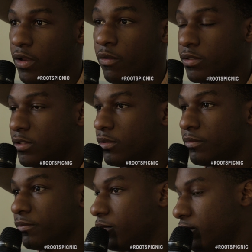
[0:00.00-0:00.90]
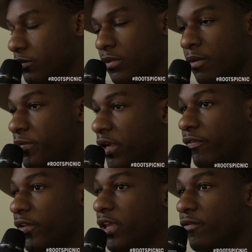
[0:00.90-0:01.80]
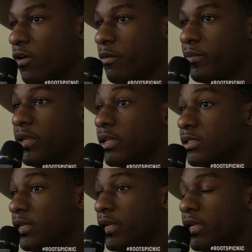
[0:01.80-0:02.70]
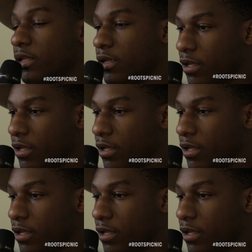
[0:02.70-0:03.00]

and I was a big fan of R&B as a kid.